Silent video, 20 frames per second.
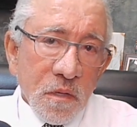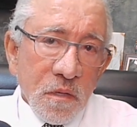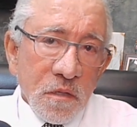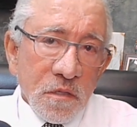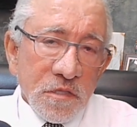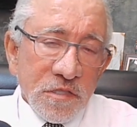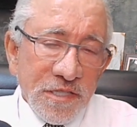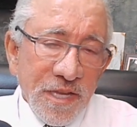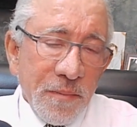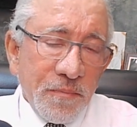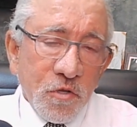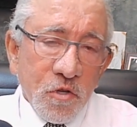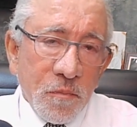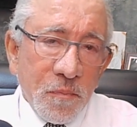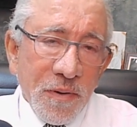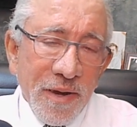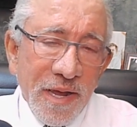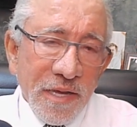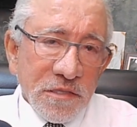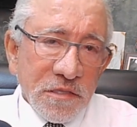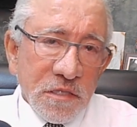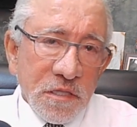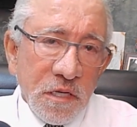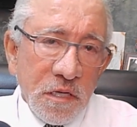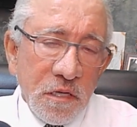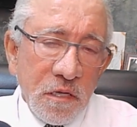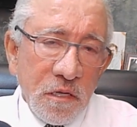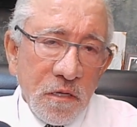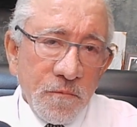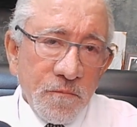
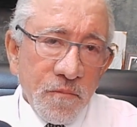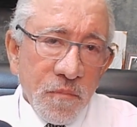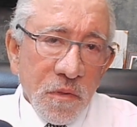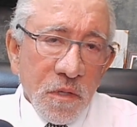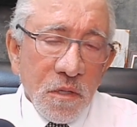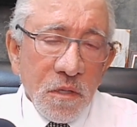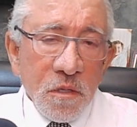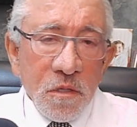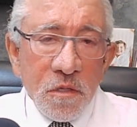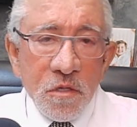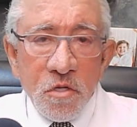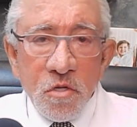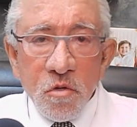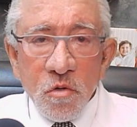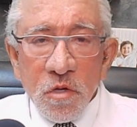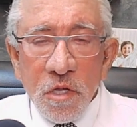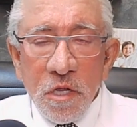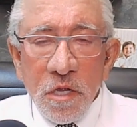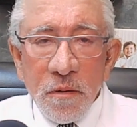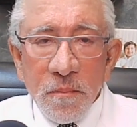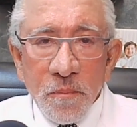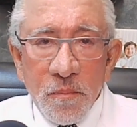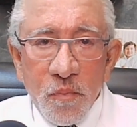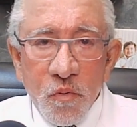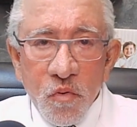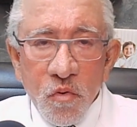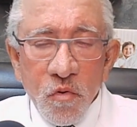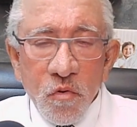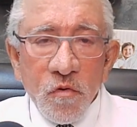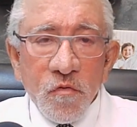septoplasty to
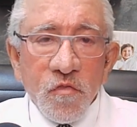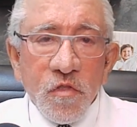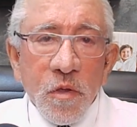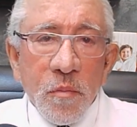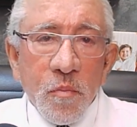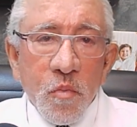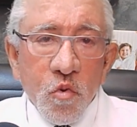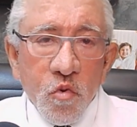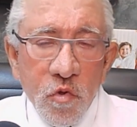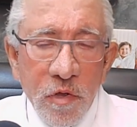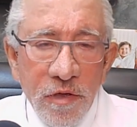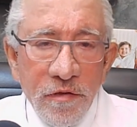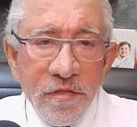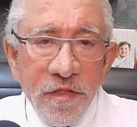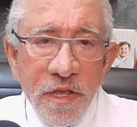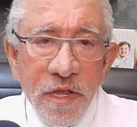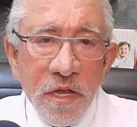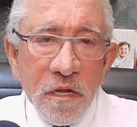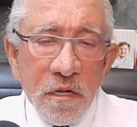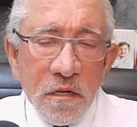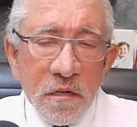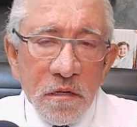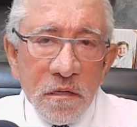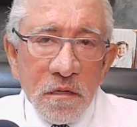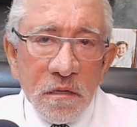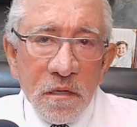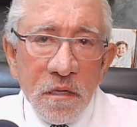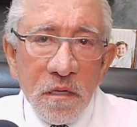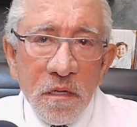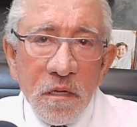improve the breathing.
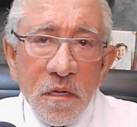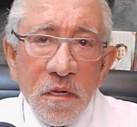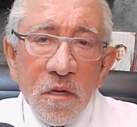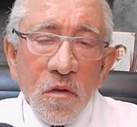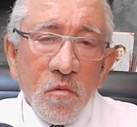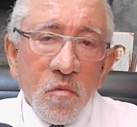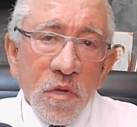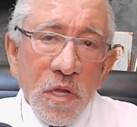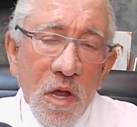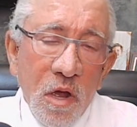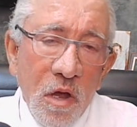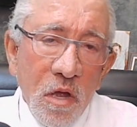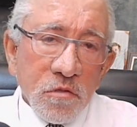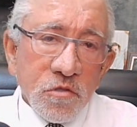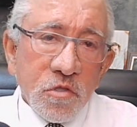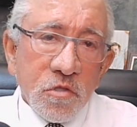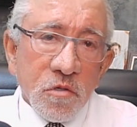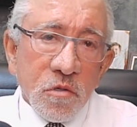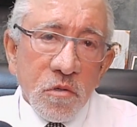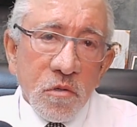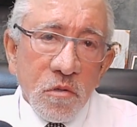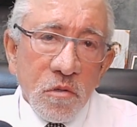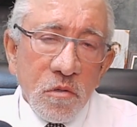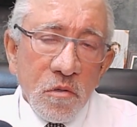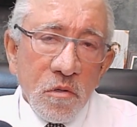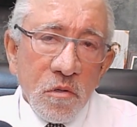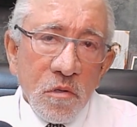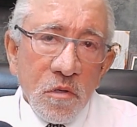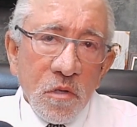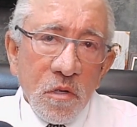We also,
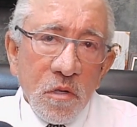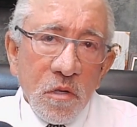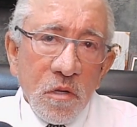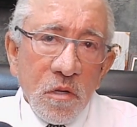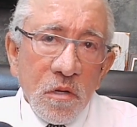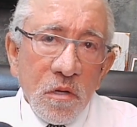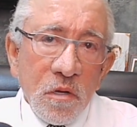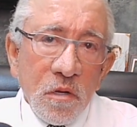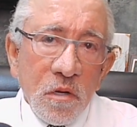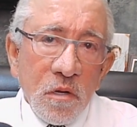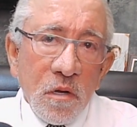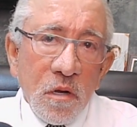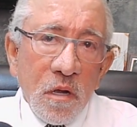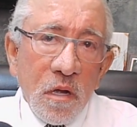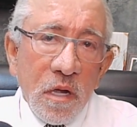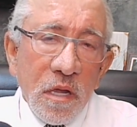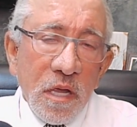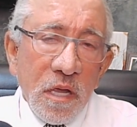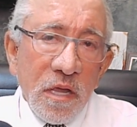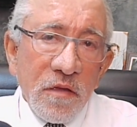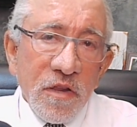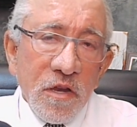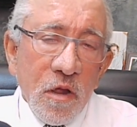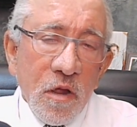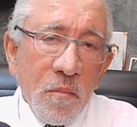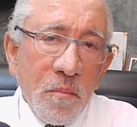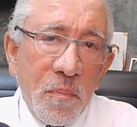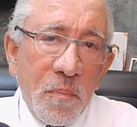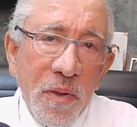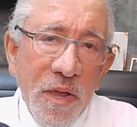even
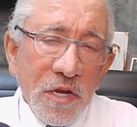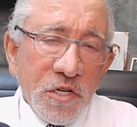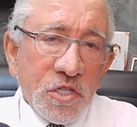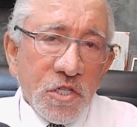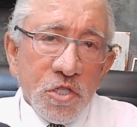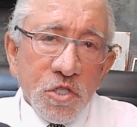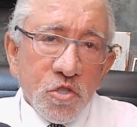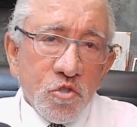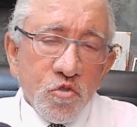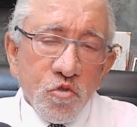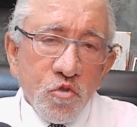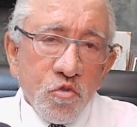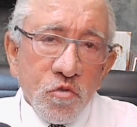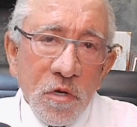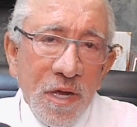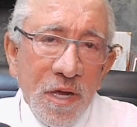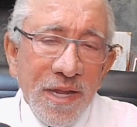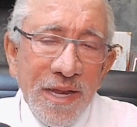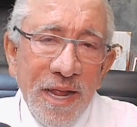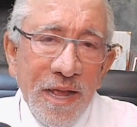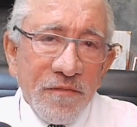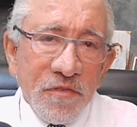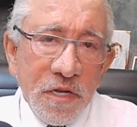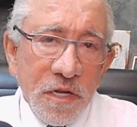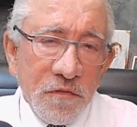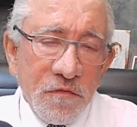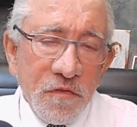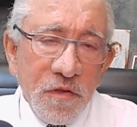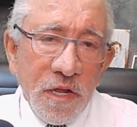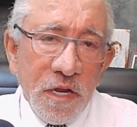on patients who do not have
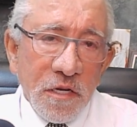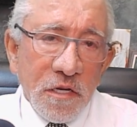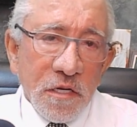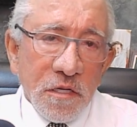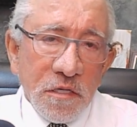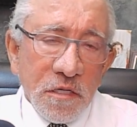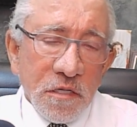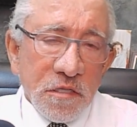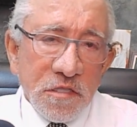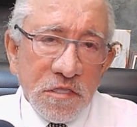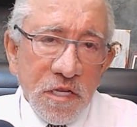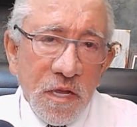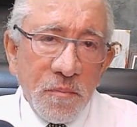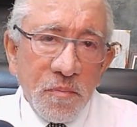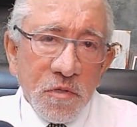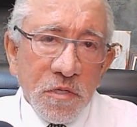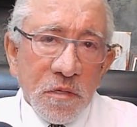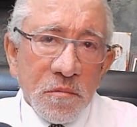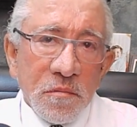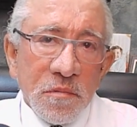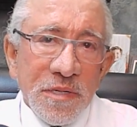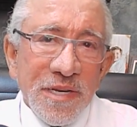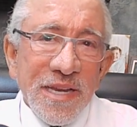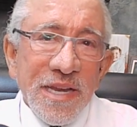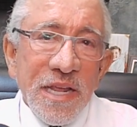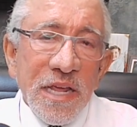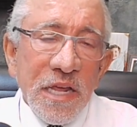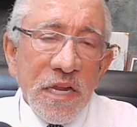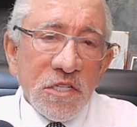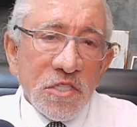deviated septum,
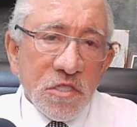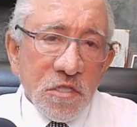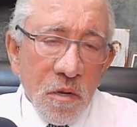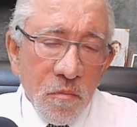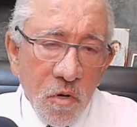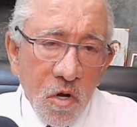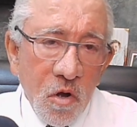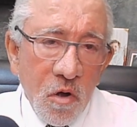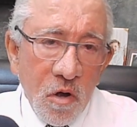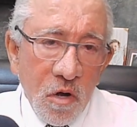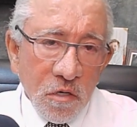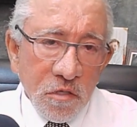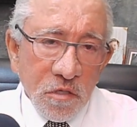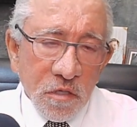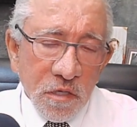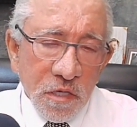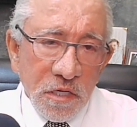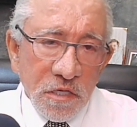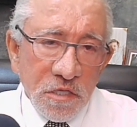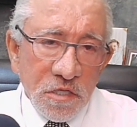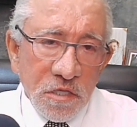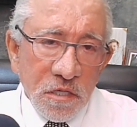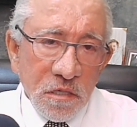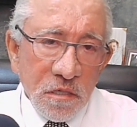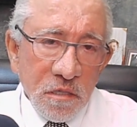need some cartilage.